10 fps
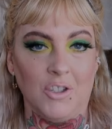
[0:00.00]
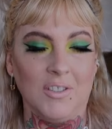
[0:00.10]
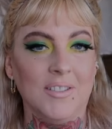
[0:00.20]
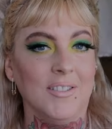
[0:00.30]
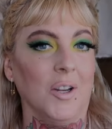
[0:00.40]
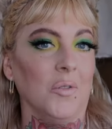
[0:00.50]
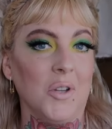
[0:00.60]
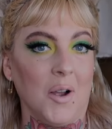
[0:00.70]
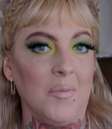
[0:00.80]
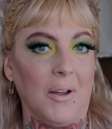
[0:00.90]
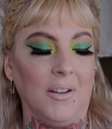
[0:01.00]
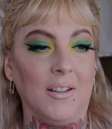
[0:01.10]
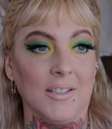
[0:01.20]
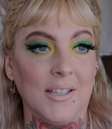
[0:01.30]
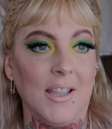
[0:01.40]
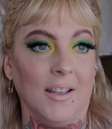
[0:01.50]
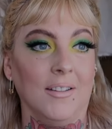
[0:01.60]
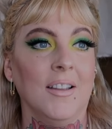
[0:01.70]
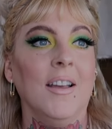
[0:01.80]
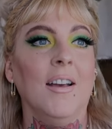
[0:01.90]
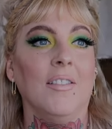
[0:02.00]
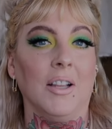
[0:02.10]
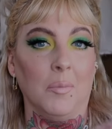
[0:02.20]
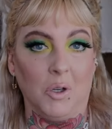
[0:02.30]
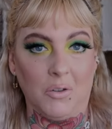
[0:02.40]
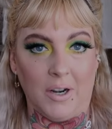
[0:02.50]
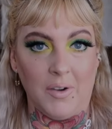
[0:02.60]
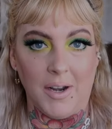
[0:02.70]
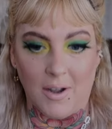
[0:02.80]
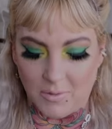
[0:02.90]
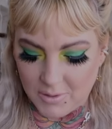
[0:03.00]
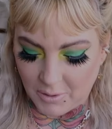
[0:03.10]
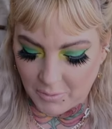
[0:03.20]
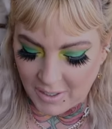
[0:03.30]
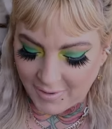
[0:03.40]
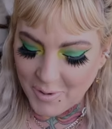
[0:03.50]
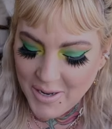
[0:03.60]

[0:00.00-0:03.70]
just don't talk about it because I can't. Like I'm gonna cry right now. So, um,